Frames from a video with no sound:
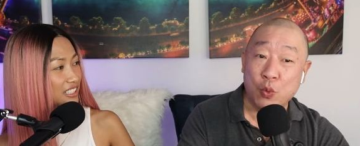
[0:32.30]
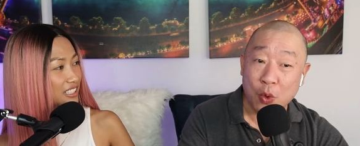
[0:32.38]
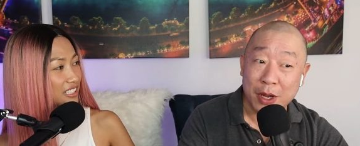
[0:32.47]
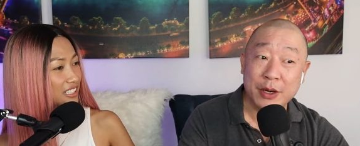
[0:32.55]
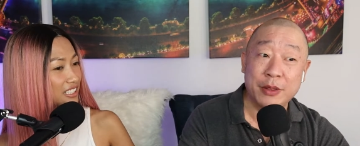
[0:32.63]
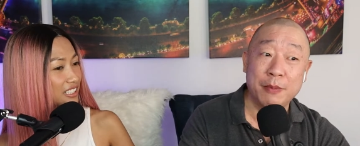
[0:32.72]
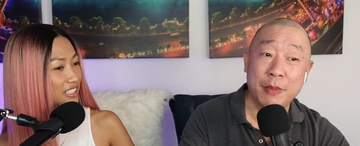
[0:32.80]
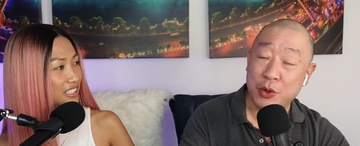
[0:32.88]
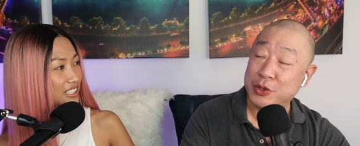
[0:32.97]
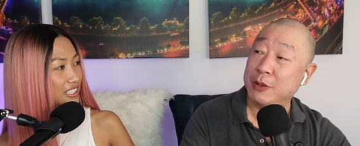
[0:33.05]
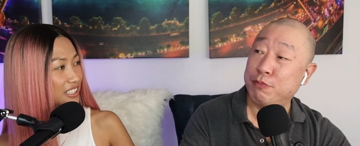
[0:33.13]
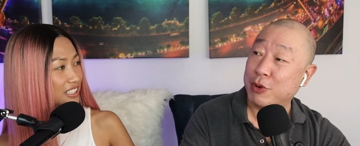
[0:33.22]
Speaker 1: one of the
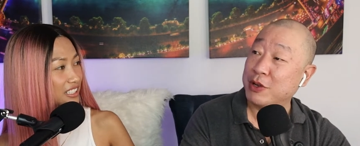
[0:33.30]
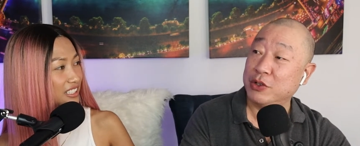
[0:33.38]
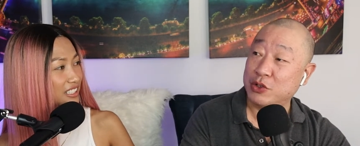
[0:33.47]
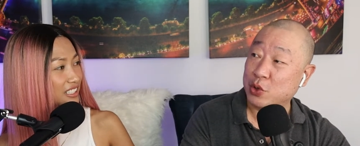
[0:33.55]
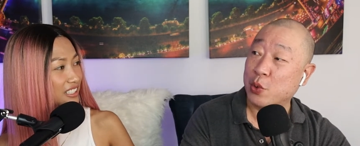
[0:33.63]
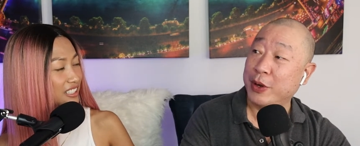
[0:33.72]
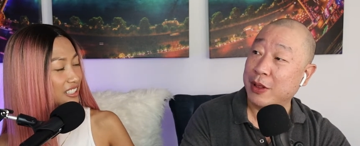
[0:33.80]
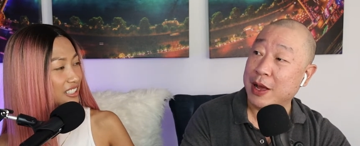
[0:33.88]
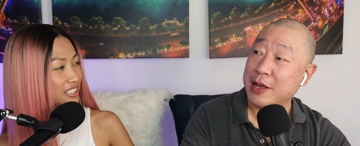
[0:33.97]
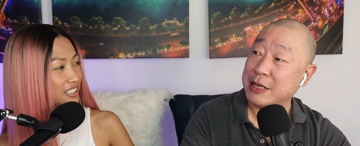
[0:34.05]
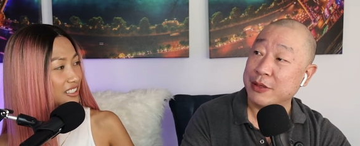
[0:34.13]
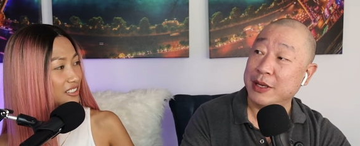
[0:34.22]
most impressive
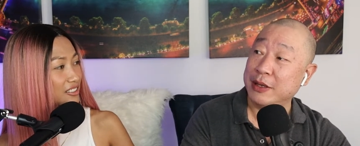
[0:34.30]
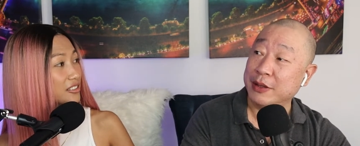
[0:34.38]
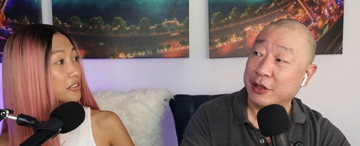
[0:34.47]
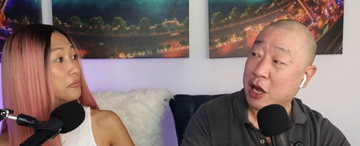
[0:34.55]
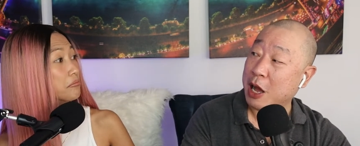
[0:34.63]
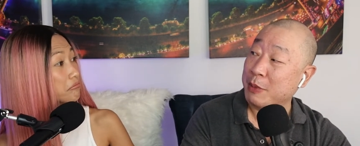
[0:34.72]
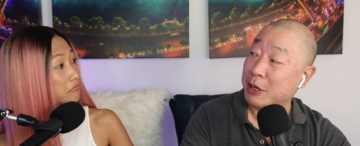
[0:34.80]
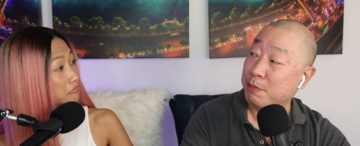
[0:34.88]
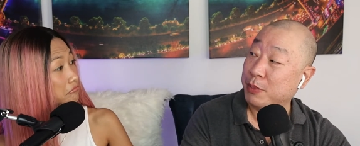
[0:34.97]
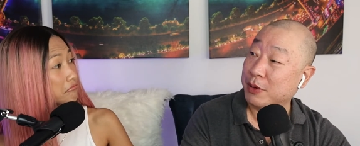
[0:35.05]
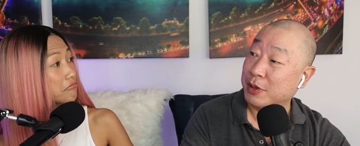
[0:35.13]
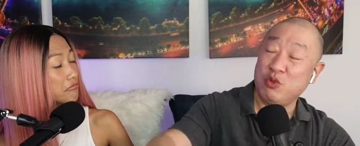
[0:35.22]
storylines I think in the comic
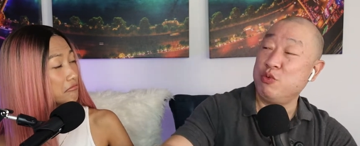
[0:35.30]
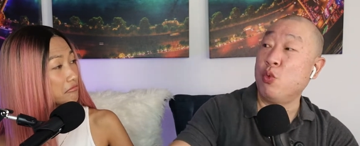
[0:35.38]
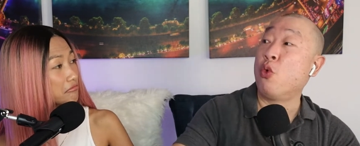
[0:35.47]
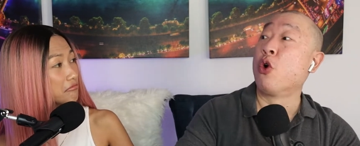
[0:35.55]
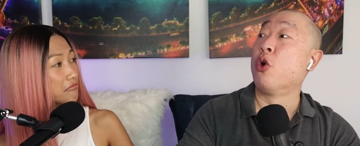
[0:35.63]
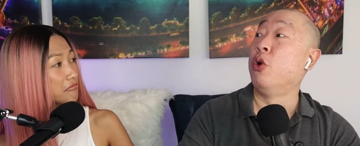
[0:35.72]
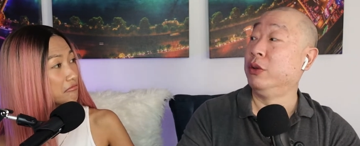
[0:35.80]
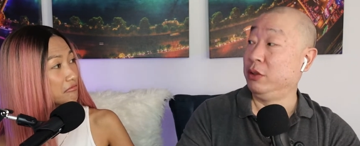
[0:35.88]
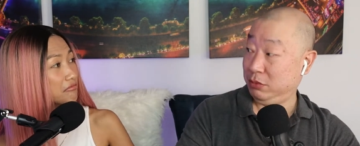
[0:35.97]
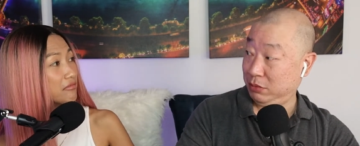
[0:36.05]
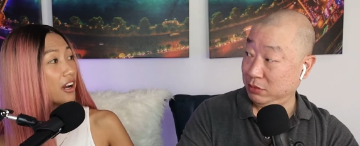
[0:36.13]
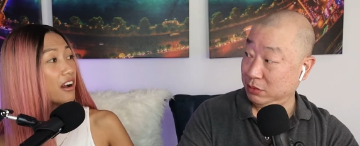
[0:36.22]
book
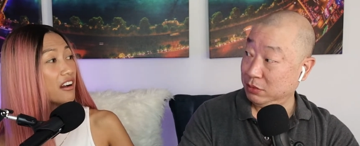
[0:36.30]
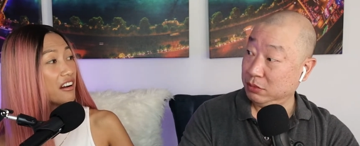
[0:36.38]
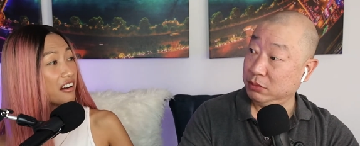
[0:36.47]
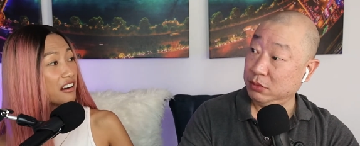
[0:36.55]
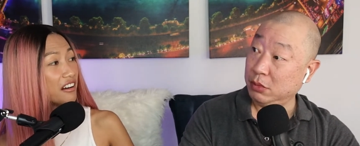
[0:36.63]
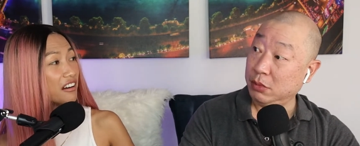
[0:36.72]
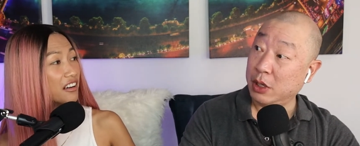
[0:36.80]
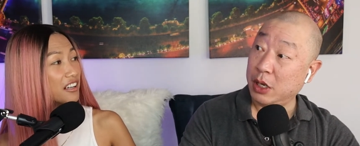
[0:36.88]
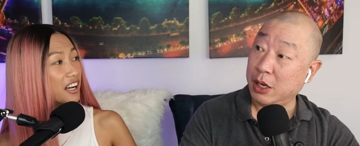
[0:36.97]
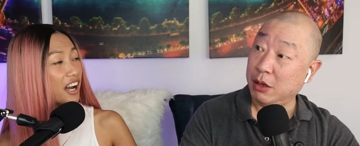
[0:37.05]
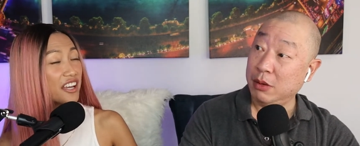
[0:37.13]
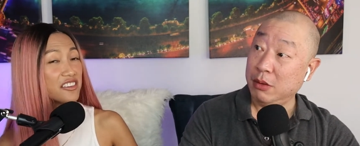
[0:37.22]
world. Oh, Huh.
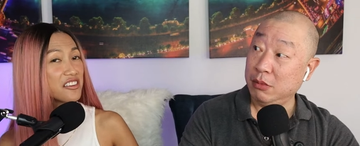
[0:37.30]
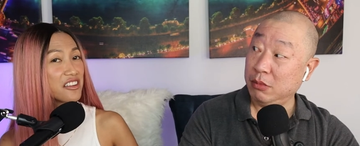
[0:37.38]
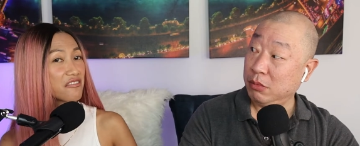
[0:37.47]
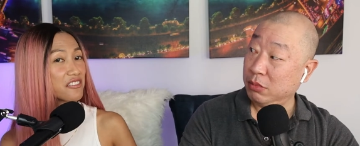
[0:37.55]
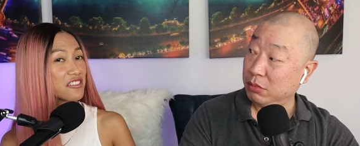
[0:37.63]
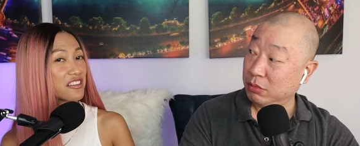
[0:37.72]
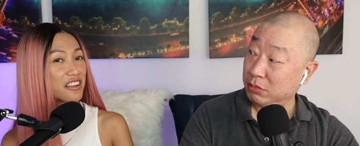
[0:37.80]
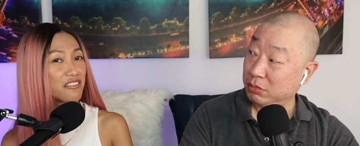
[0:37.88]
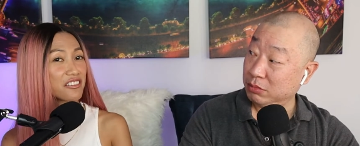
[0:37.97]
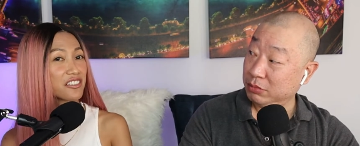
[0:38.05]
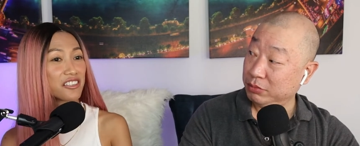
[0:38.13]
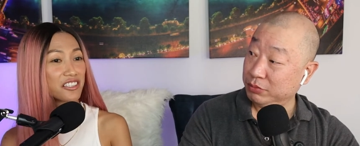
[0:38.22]
Yeah.
Speaker 2: I never,
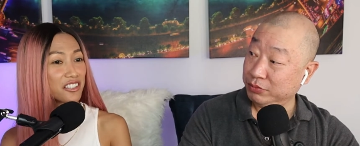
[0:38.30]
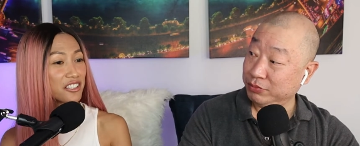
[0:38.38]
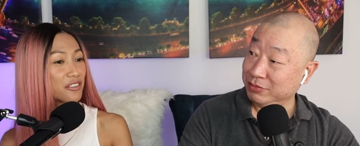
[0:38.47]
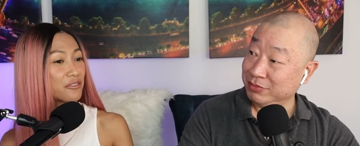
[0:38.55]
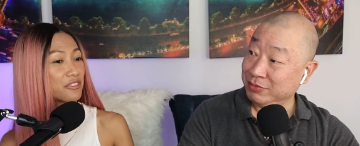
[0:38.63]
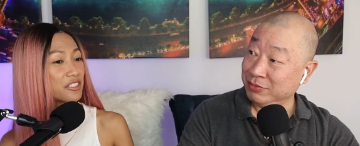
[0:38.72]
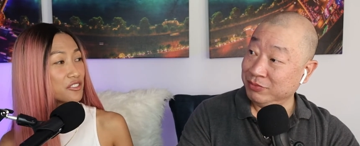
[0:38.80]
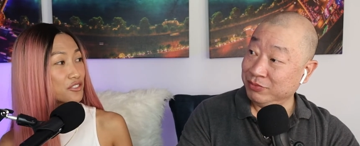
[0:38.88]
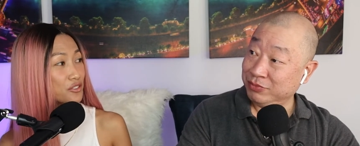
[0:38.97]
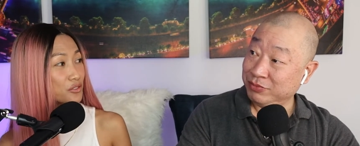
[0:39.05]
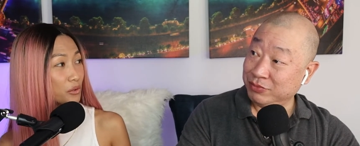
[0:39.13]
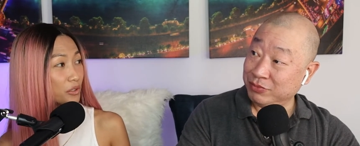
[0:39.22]
never heard of his
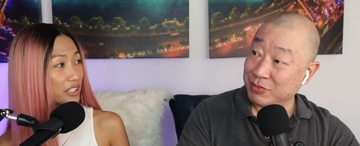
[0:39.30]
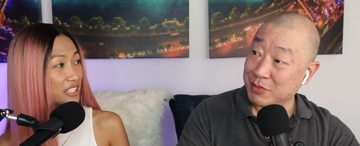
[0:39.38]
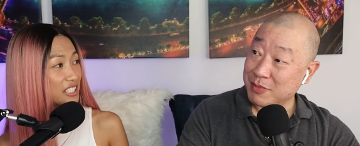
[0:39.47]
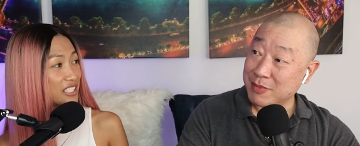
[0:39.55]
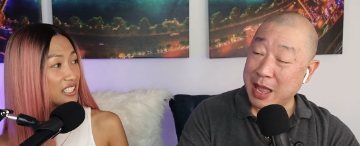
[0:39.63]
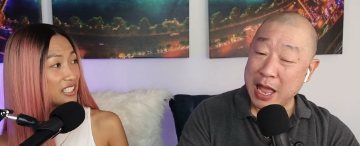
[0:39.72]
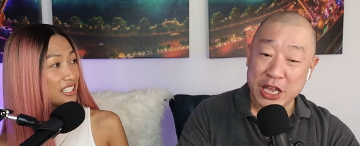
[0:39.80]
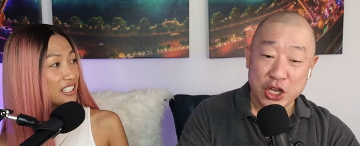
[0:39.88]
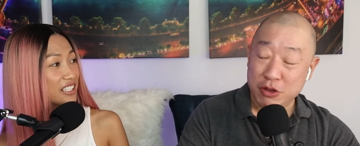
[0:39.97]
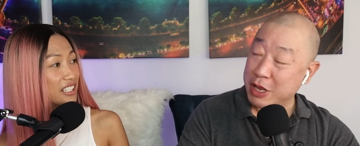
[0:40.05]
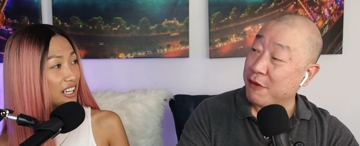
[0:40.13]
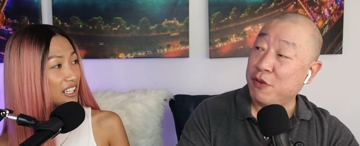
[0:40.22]
story.
Speaker 1: Uh,
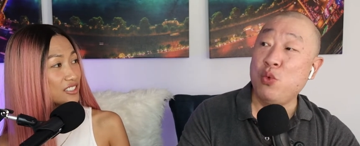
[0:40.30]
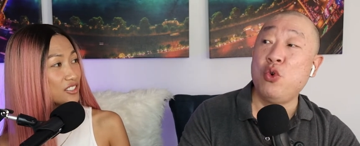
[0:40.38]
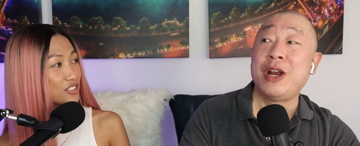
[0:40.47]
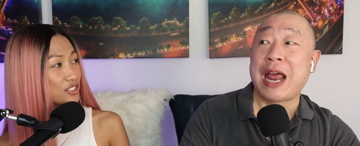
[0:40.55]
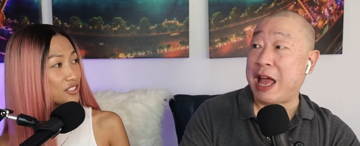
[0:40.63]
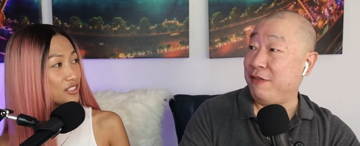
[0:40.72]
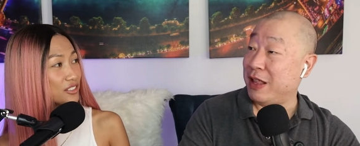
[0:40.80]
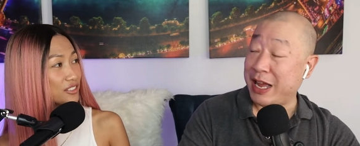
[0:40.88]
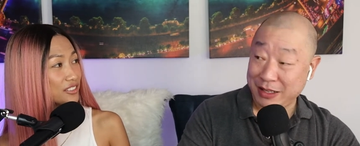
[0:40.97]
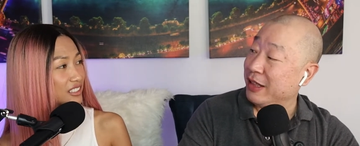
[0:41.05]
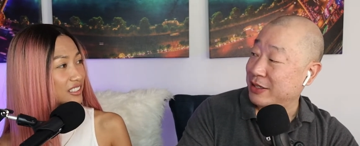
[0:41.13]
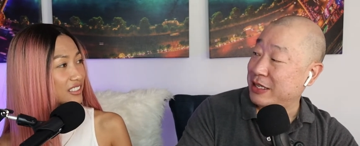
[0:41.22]
you never I would have,
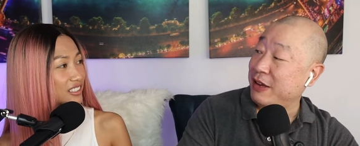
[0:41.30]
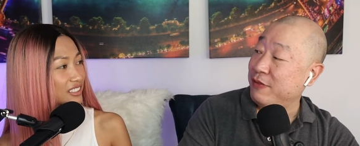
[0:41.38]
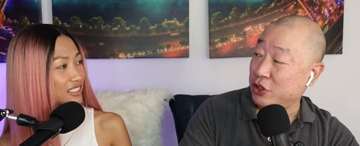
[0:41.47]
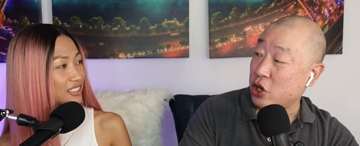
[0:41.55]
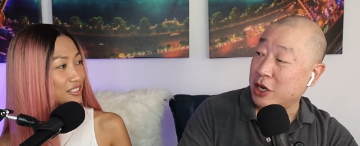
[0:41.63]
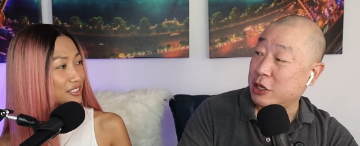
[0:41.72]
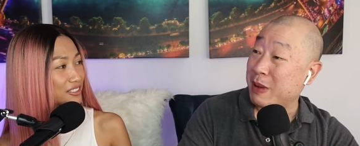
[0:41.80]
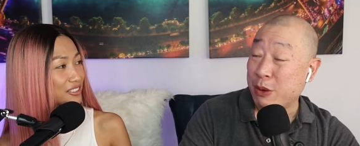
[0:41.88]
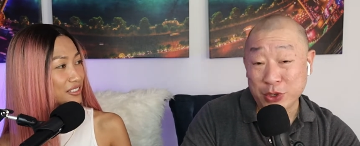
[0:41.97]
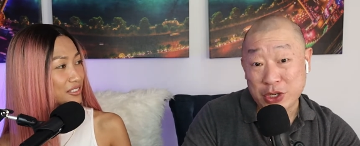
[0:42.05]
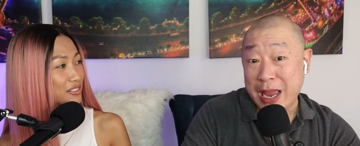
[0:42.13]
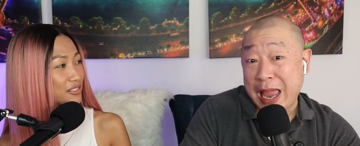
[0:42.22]
like, unless they even talked
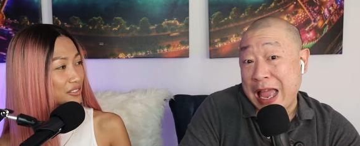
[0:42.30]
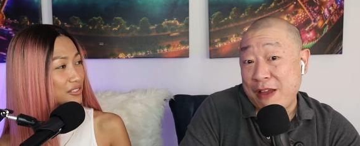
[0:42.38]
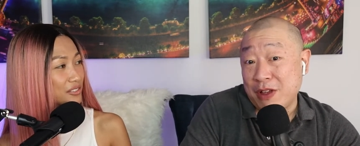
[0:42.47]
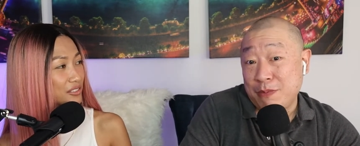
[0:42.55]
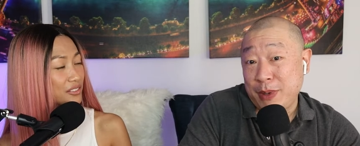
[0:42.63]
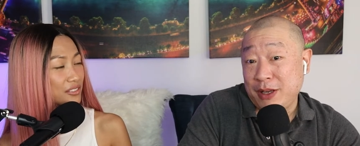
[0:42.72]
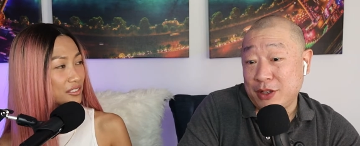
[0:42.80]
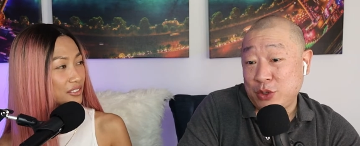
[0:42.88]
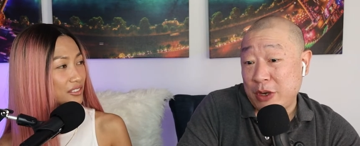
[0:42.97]
about it, which I haven't, because